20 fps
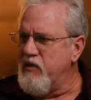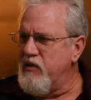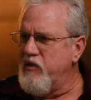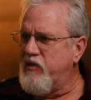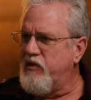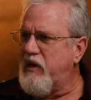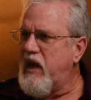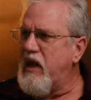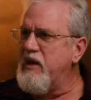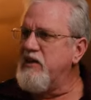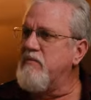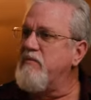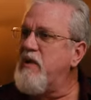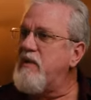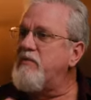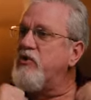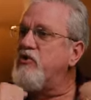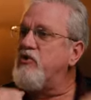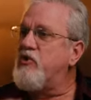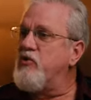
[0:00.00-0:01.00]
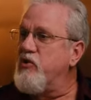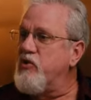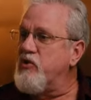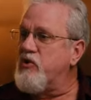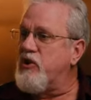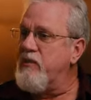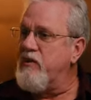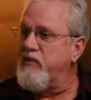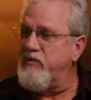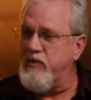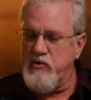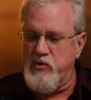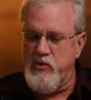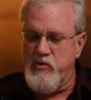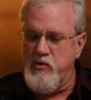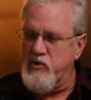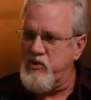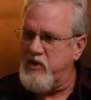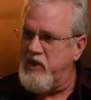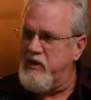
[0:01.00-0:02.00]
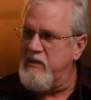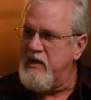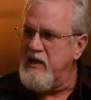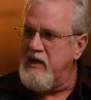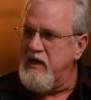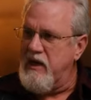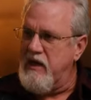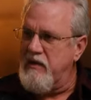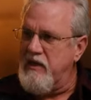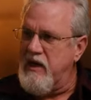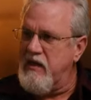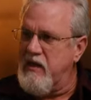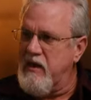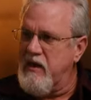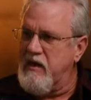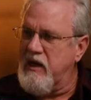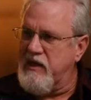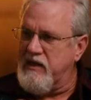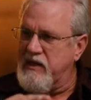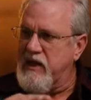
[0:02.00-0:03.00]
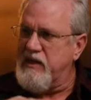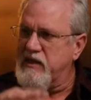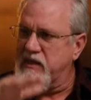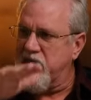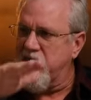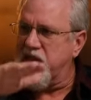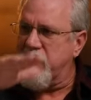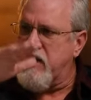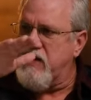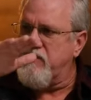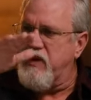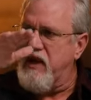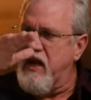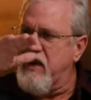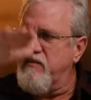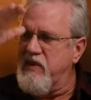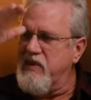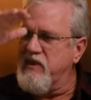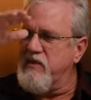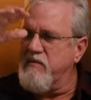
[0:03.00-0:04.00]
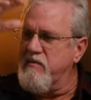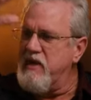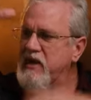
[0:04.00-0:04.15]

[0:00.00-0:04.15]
who flies him up to Jerusalem, and from Jerusalem he then ascends the 7 heavens,